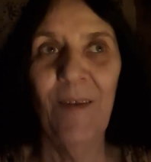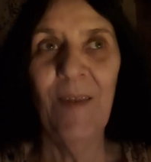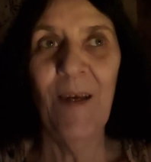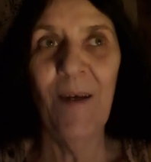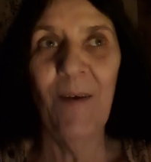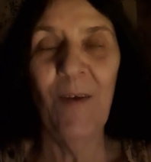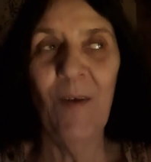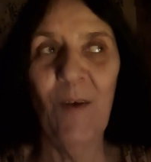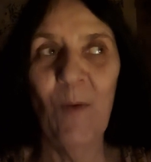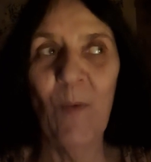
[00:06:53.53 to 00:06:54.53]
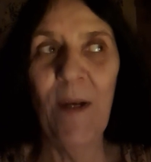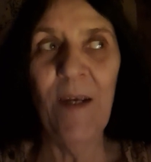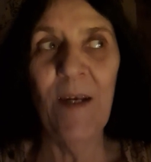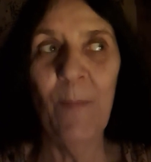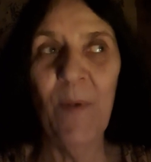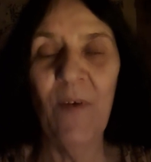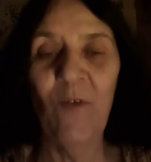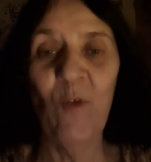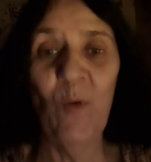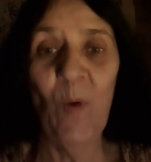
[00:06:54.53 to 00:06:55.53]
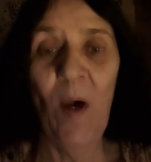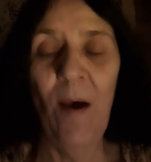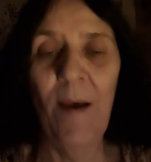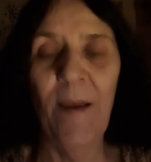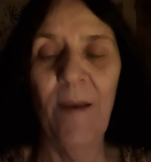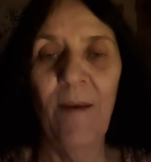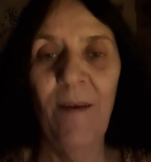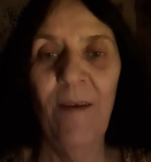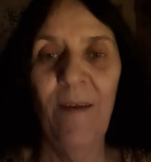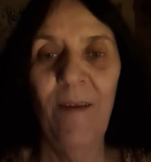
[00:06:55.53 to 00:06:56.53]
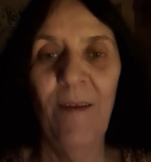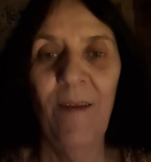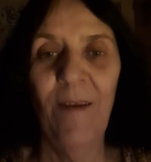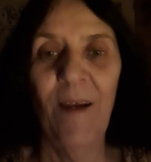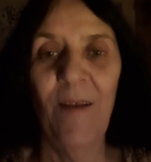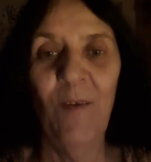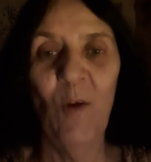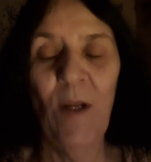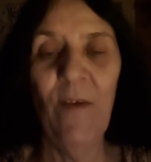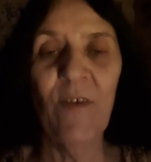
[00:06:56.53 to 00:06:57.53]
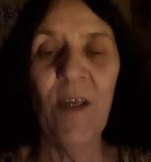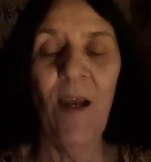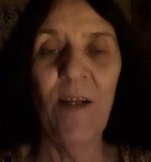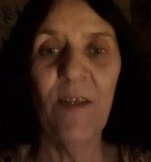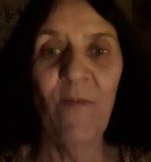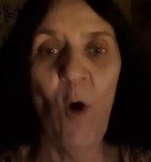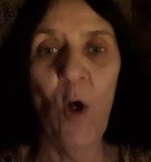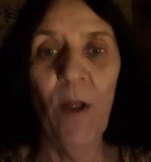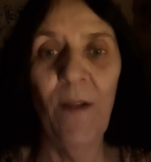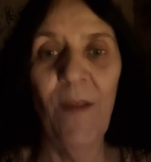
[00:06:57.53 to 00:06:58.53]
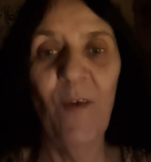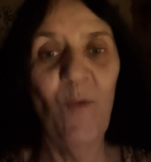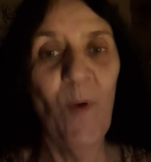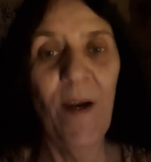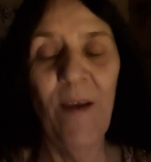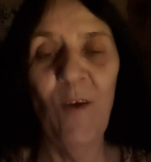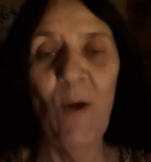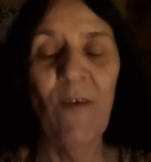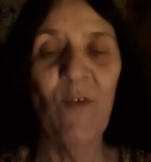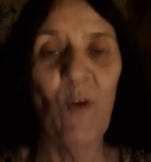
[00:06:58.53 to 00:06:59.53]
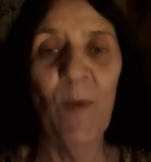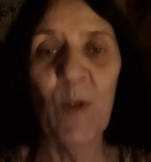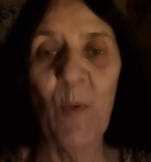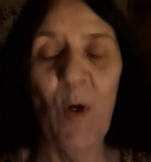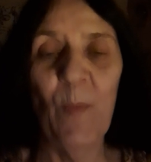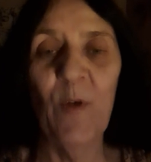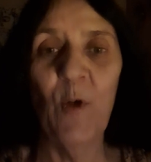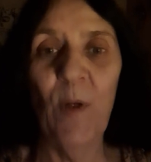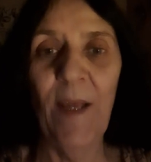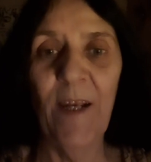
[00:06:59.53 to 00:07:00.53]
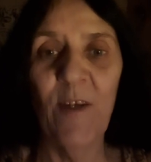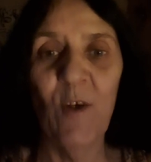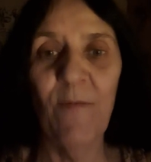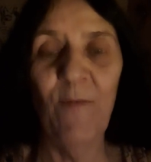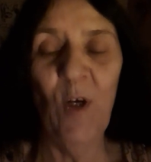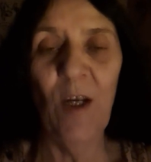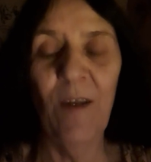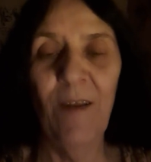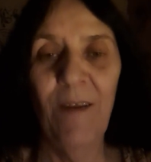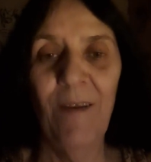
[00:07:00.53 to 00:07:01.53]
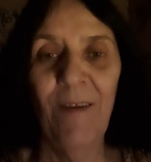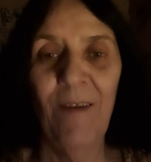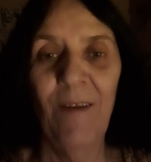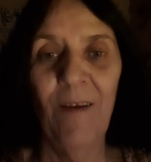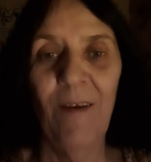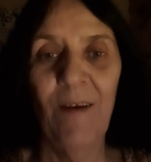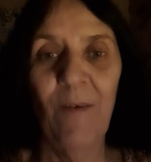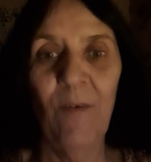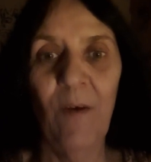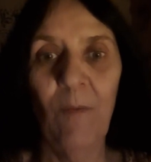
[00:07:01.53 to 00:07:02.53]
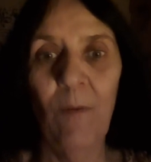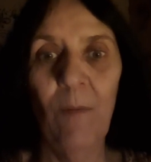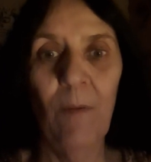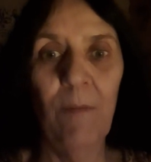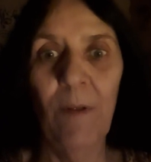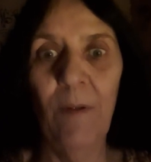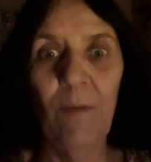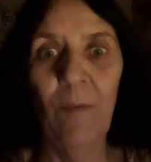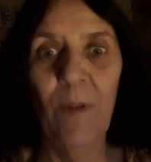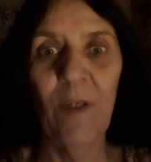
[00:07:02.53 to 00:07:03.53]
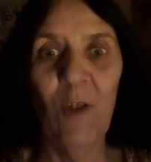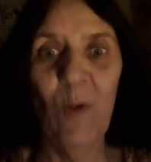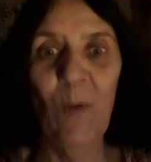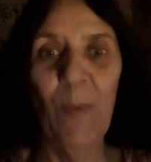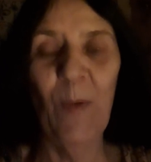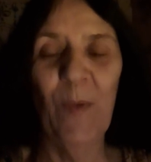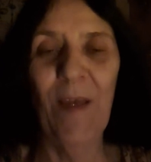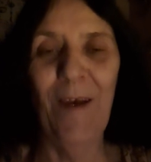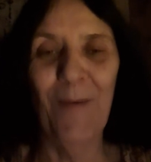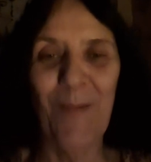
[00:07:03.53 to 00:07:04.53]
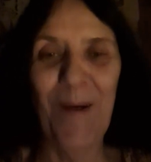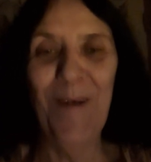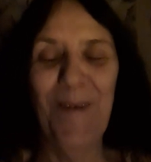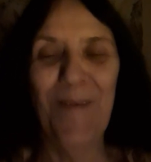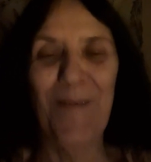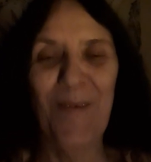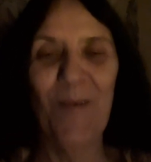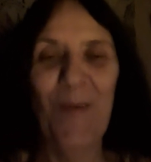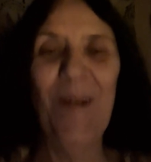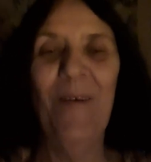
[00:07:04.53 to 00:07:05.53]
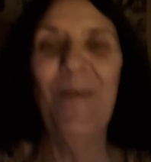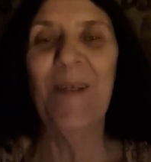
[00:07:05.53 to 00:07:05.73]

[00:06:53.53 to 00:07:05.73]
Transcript: that your right hip is too high and your left side is fallen. That's why you have so much problem in your leg and your foot. And I was like, well, I don't know what to do about that, right? So what? I went